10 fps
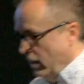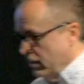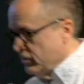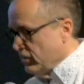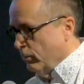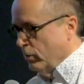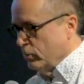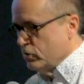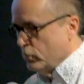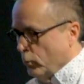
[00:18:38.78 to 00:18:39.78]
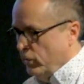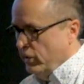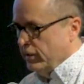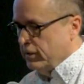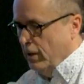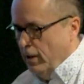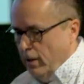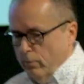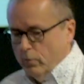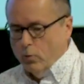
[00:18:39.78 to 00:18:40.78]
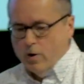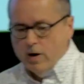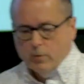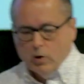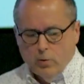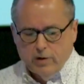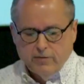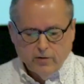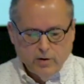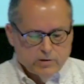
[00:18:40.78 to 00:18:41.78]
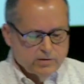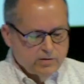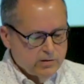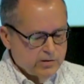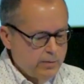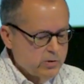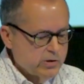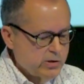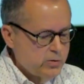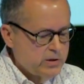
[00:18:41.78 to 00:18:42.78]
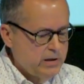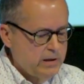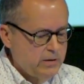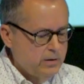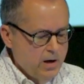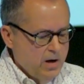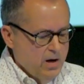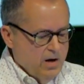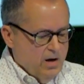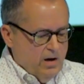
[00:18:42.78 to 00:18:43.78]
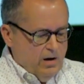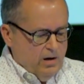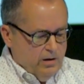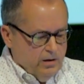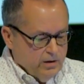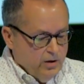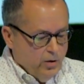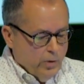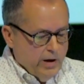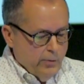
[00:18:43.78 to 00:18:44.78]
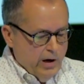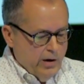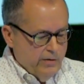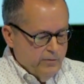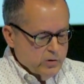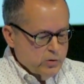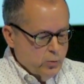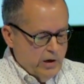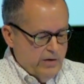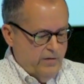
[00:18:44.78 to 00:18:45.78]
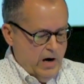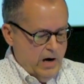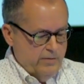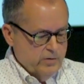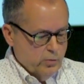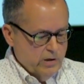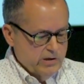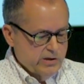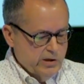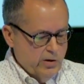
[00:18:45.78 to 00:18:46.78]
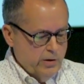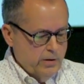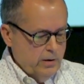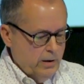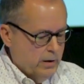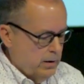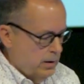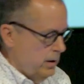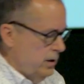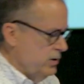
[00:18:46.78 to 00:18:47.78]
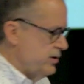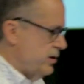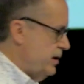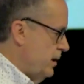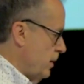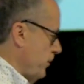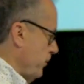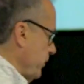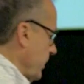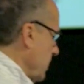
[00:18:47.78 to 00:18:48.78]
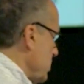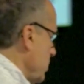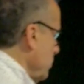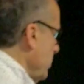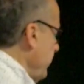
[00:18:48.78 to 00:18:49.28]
as opposed to read it. But where I'm going from is Numbers 13, you know, right around in verse 25 is where I started. And here's the deal. The children